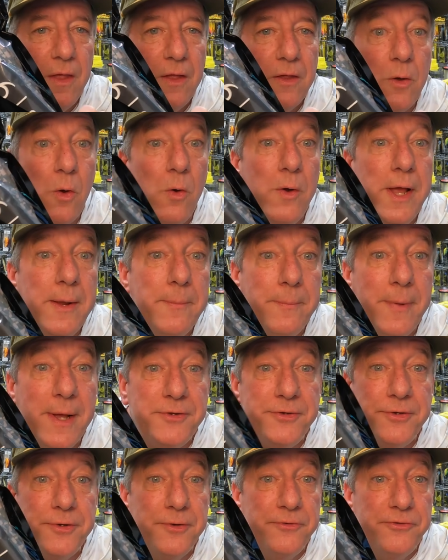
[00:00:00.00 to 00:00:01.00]
make
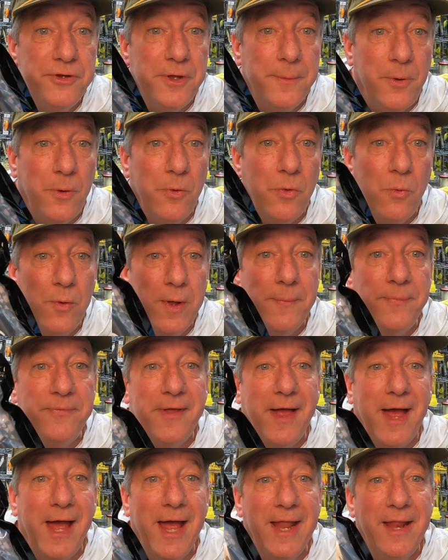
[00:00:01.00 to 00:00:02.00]
sure and jump on the
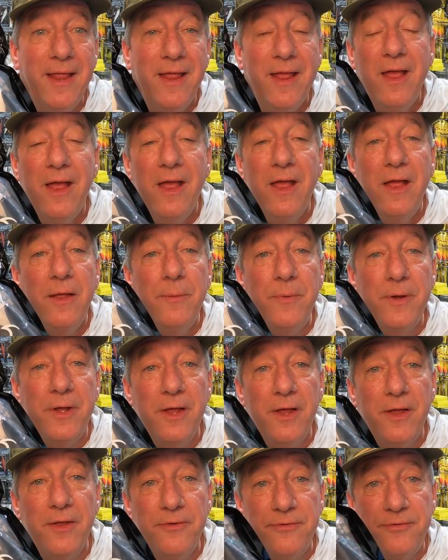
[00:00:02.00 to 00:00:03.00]
website,
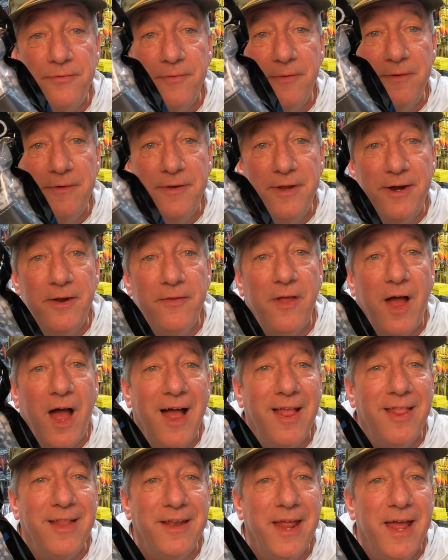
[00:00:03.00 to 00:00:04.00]
because during the
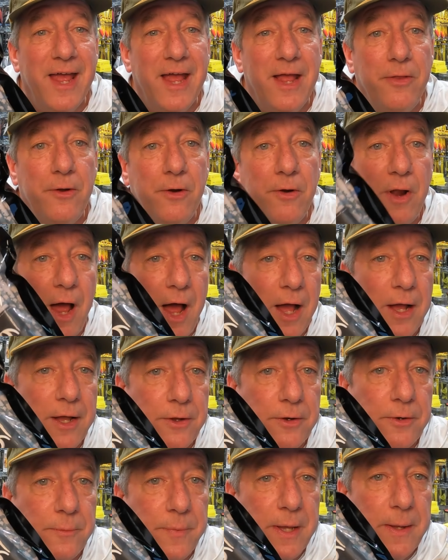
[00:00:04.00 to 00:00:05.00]
holiday they're not
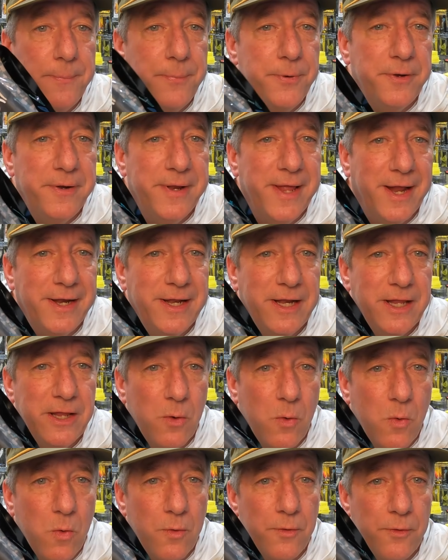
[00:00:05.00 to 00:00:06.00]
going to be putting out any
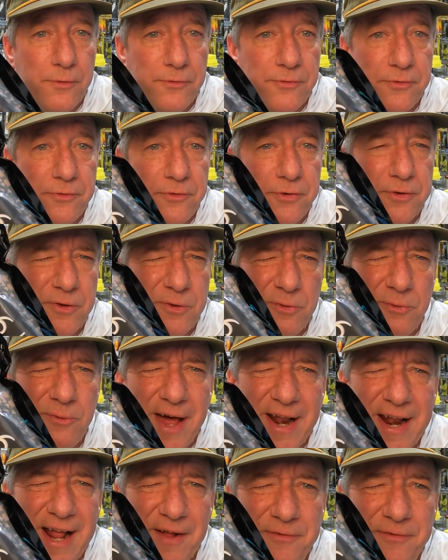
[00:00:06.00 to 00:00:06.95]
orders until right after